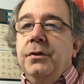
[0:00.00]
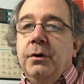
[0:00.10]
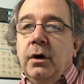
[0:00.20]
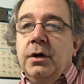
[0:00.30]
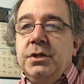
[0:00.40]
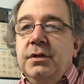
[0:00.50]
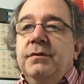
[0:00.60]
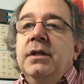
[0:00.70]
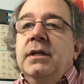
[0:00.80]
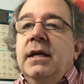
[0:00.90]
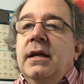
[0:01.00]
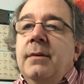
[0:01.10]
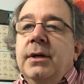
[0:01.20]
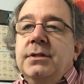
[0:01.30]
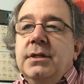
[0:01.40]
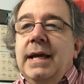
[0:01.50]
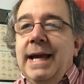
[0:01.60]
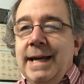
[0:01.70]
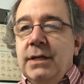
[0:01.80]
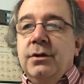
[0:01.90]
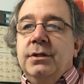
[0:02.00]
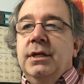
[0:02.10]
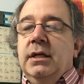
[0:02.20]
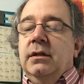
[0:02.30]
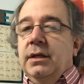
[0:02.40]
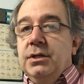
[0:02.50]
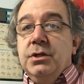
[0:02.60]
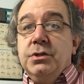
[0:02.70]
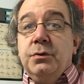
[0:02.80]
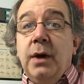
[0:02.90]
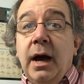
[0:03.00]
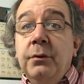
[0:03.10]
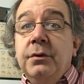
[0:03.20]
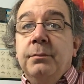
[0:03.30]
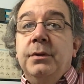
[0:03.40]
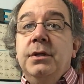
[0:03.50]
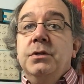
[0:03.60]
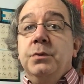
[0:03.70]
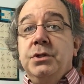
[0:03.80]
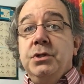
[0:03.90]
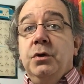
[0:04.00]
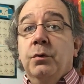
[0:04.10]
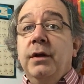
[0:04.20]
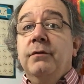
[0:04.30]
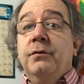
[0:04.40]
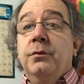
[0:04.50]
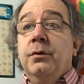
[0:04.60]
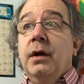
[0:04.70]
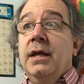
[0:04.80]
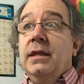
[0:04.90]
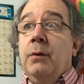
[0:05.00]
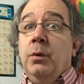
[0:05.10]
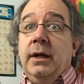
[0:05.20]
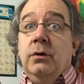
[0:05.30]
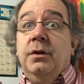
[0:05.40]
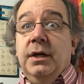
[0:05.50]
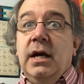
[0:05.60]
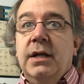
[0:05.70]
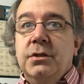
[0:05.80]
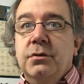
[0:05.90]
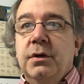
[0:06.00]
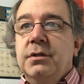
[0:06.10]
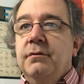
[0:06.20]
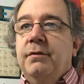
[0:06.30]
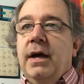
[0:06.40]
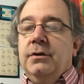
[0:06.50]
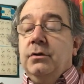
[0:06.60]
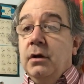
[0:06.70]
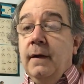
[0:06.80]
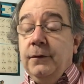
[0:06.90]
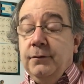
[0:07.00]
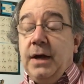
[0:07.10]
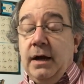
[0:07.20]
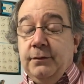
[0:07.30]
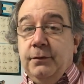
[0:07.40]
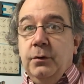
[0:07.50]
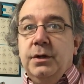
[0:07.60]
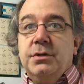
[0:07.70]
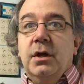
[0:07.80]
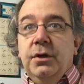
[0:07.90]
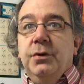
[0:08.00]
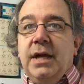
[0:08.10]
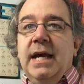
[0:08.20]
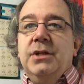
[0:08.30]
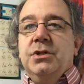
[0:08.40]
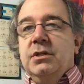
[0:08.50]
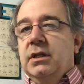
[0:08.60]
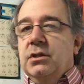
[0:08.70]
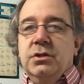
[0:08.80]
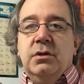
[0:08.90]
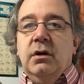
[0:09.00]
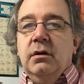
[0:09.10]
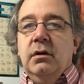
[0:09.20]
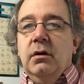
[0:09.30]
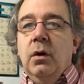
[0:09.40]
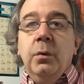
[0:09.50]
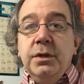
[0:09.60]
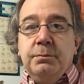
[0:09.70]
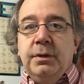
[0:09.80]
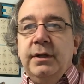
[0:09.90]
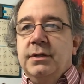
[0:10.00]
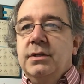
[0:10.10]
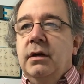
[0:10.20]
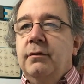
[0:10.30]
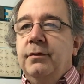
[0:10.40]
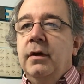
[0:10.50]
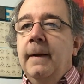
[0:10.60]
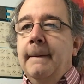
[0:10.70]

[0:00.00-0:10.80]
There are shifting dynamics and articulations throughout the piece, which is great for what I call the concentration factor. You've got to focus. You can't just let the song always play itself.